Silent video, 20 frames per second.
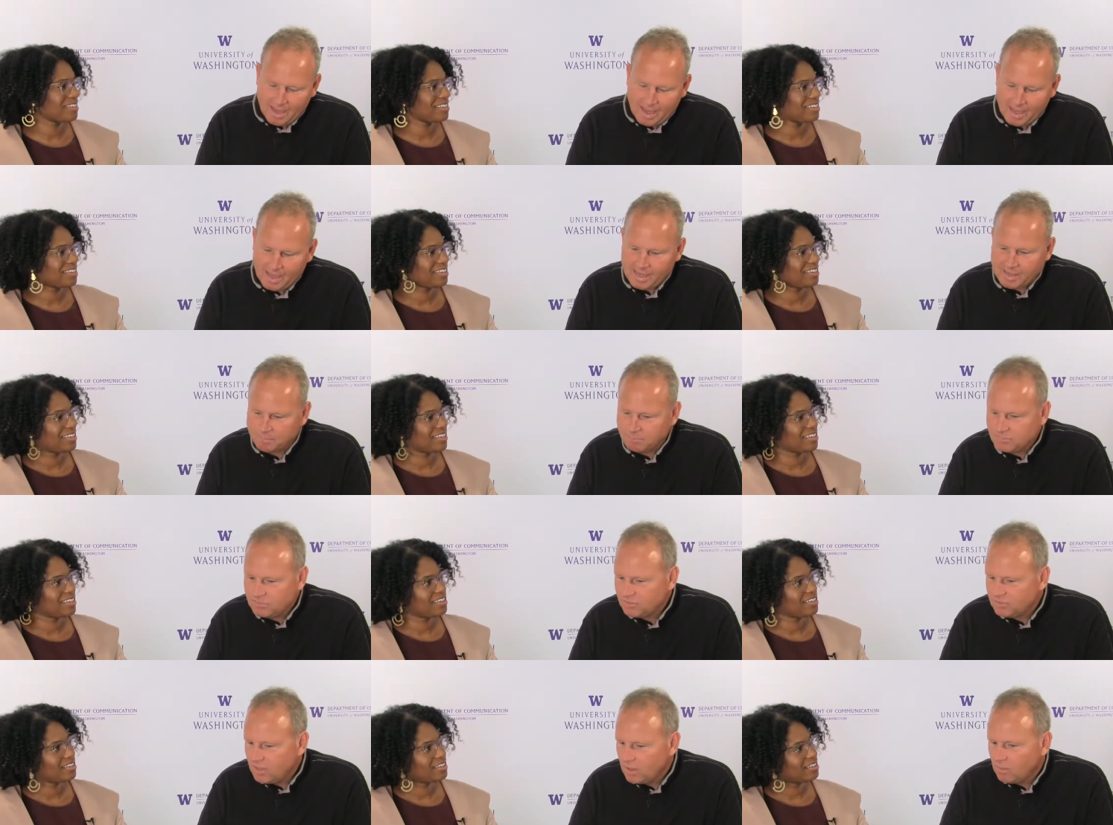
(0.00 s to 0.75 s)
Speaker 1: Um,
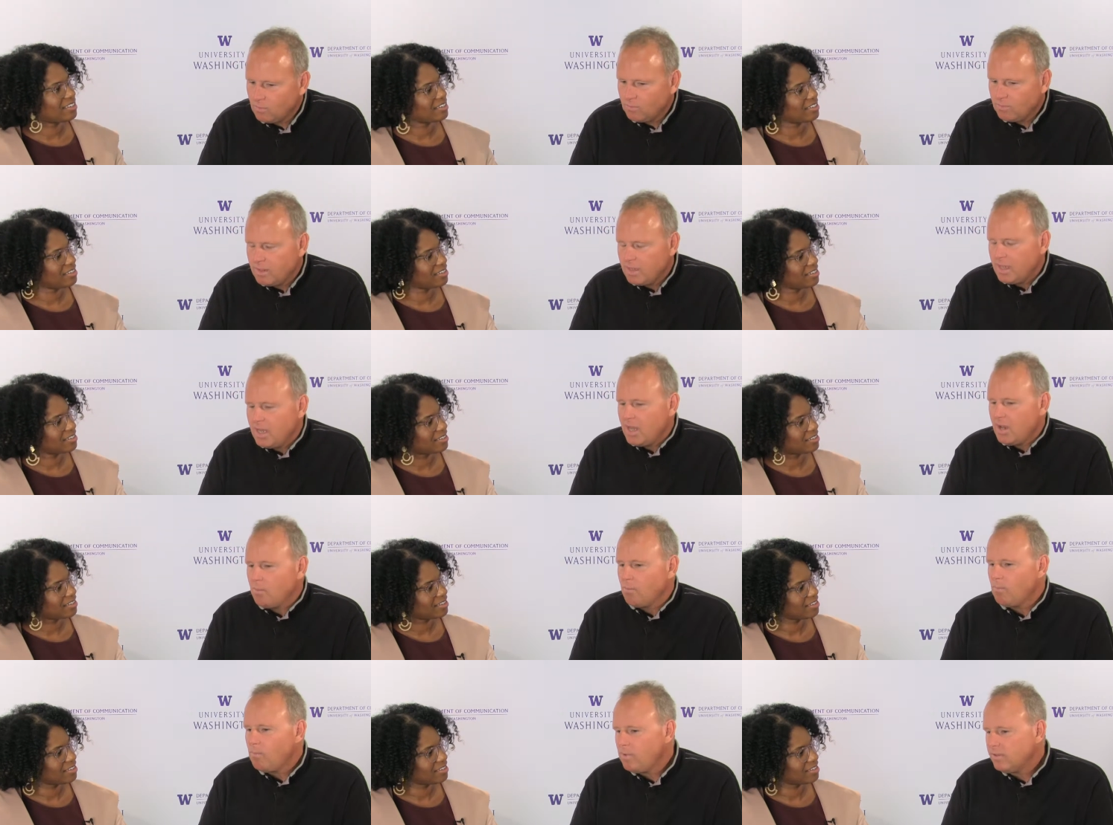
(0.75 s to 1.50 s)
so,
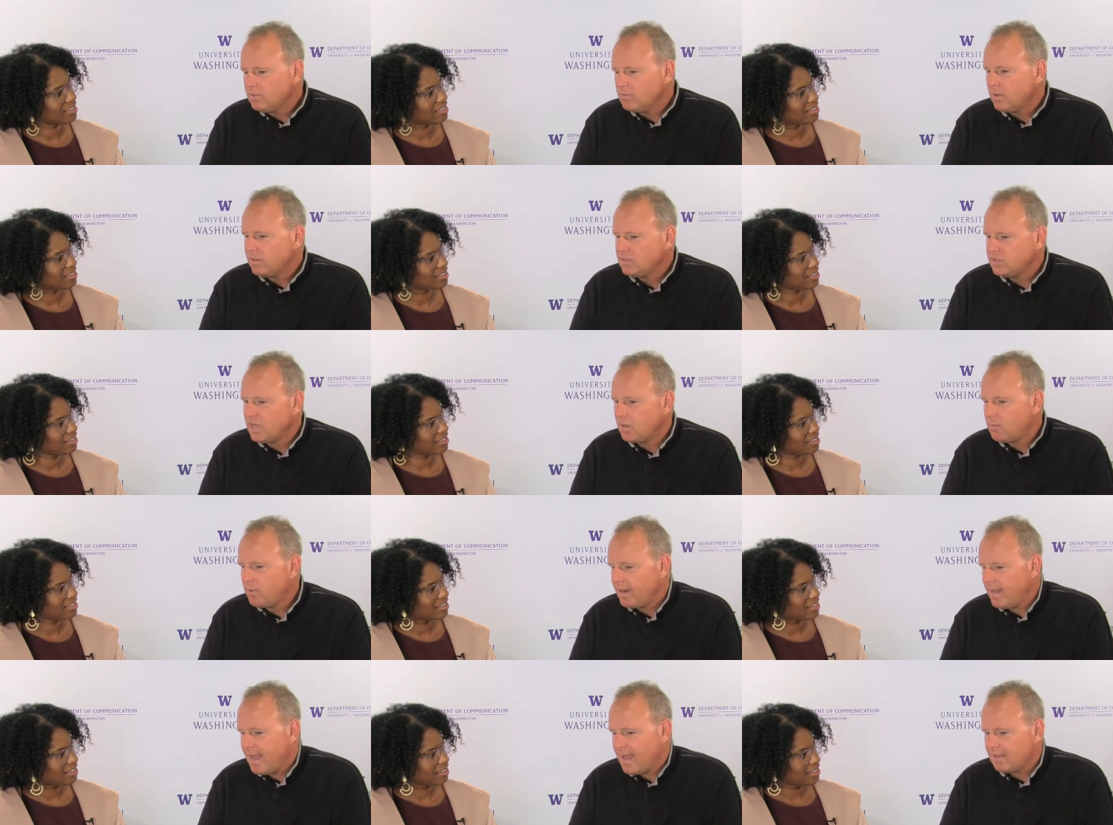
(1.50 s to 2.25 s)
one question I
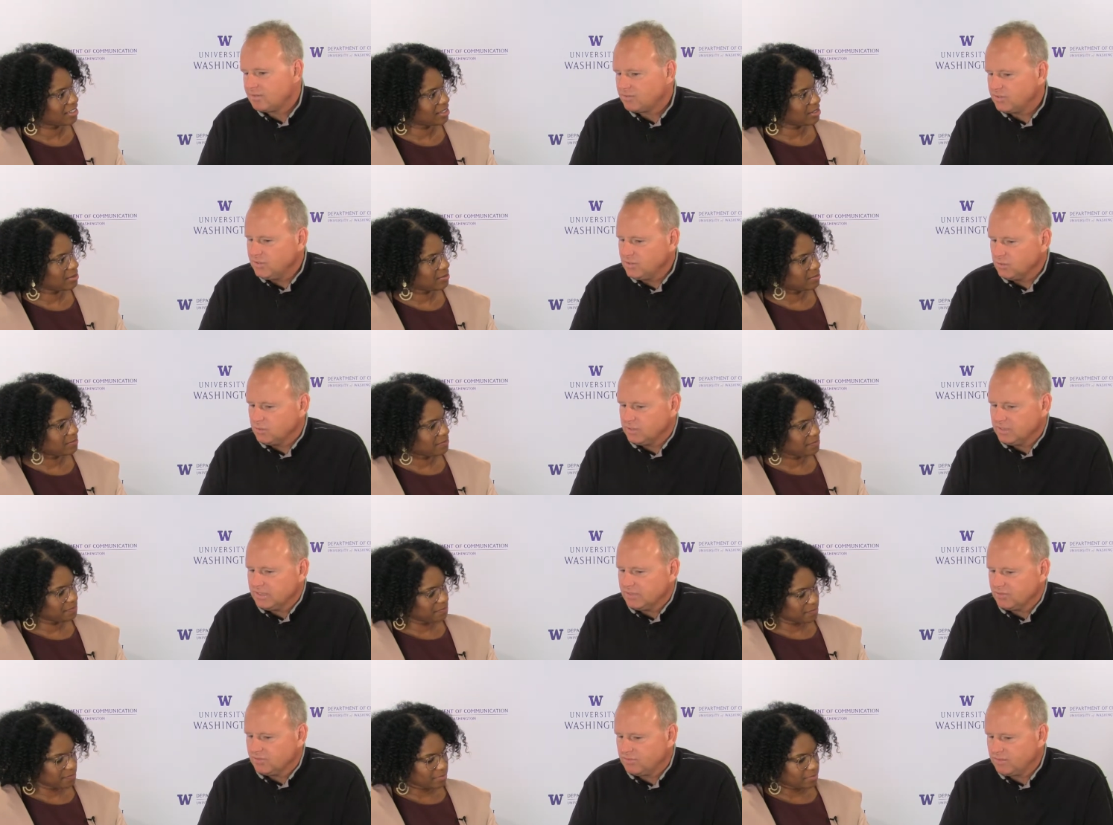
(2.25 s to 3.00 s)
want to ask you
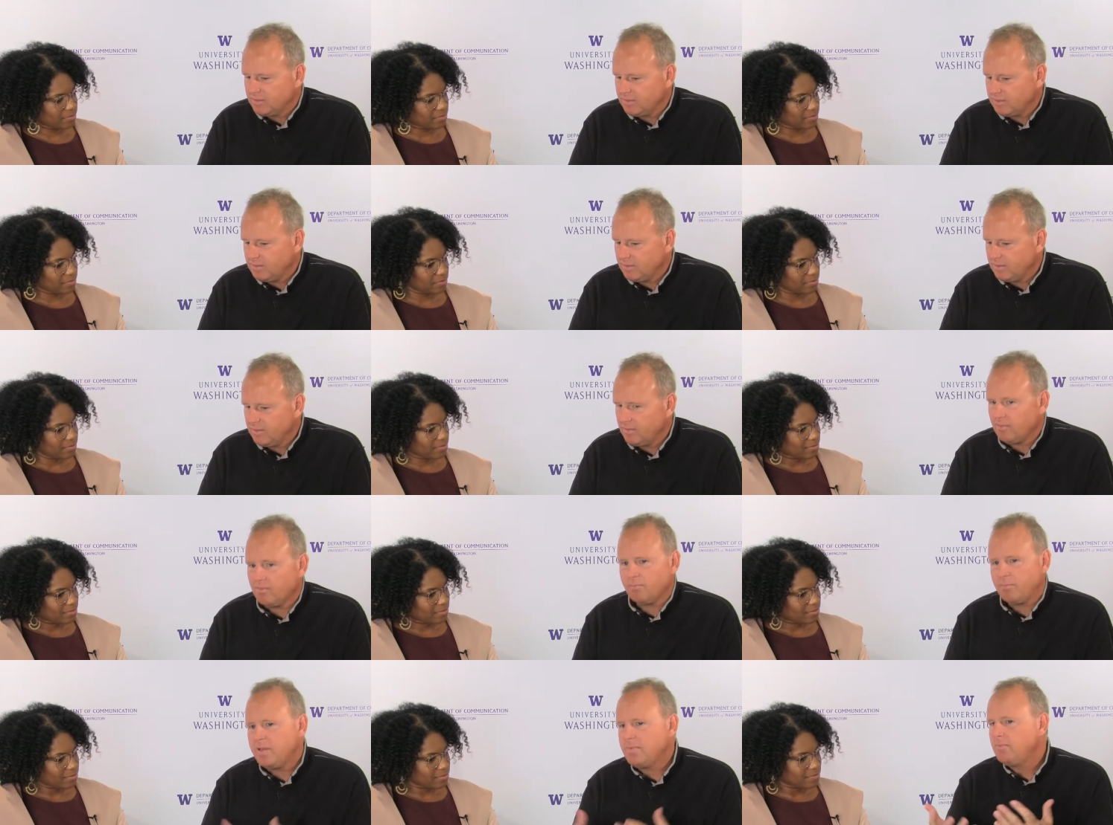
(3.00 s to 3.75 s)
is,
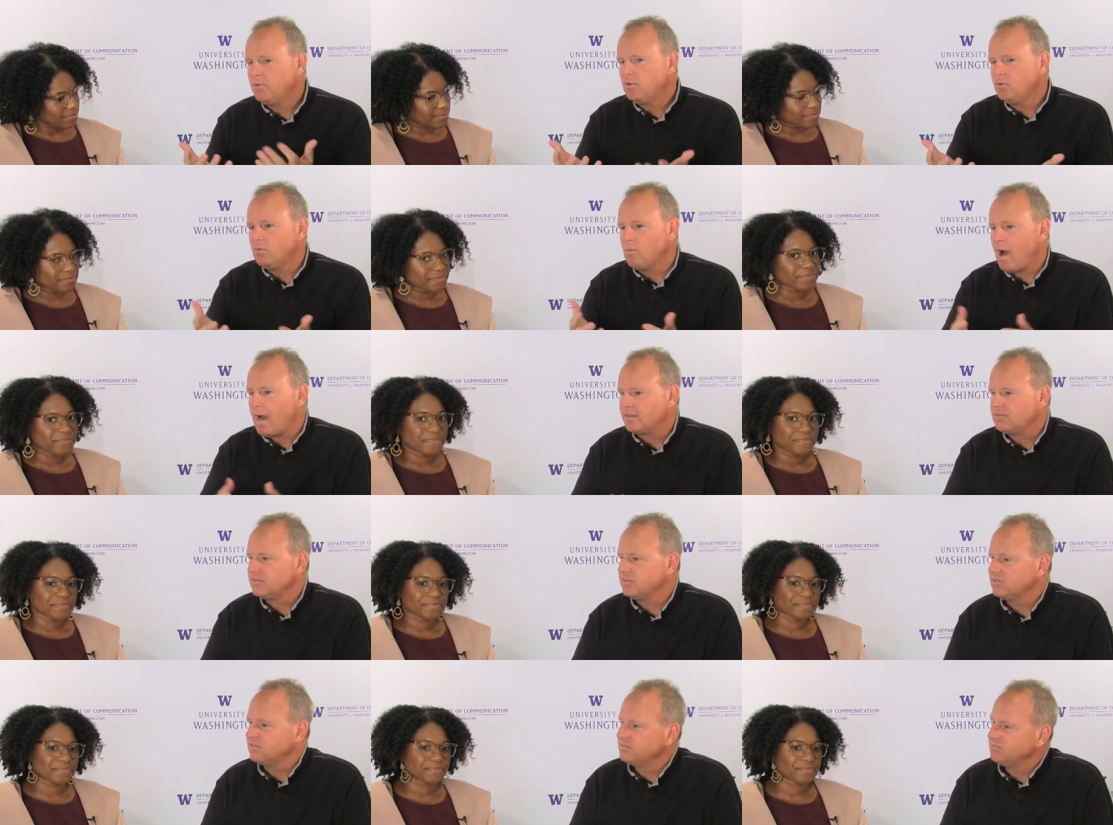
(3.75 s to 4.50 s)
people who
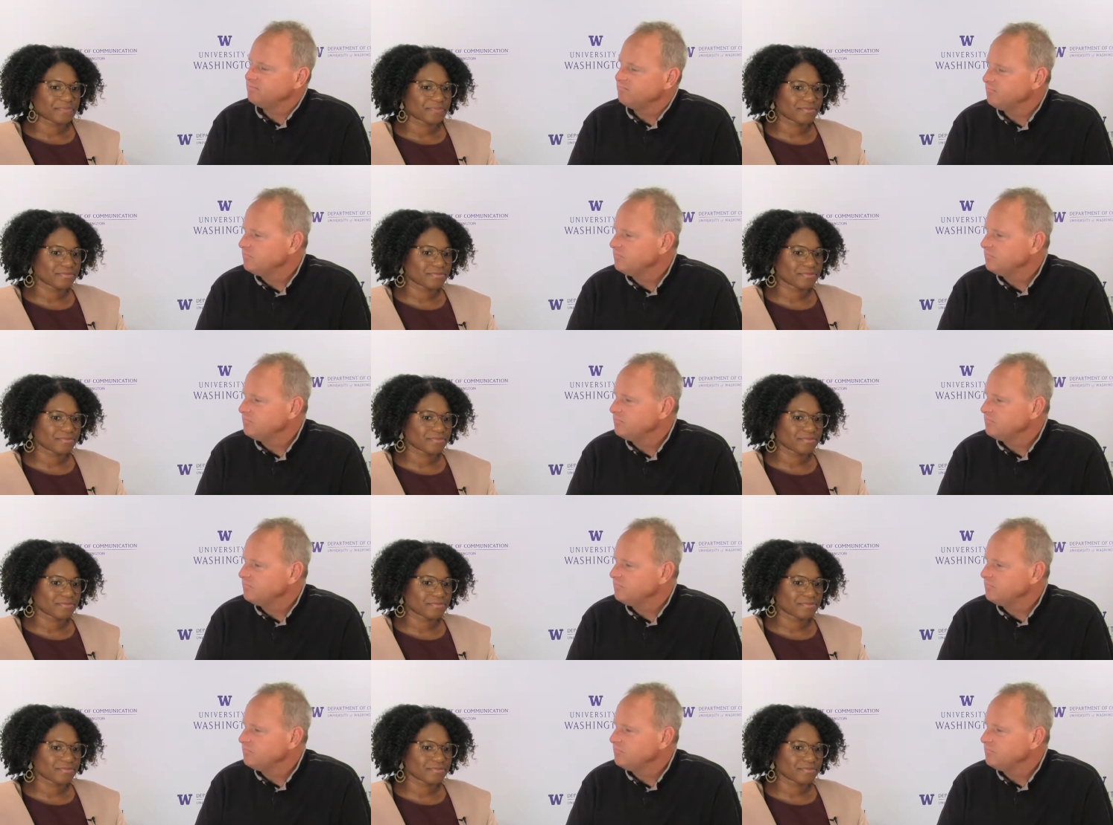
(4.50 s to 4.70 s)
watch this.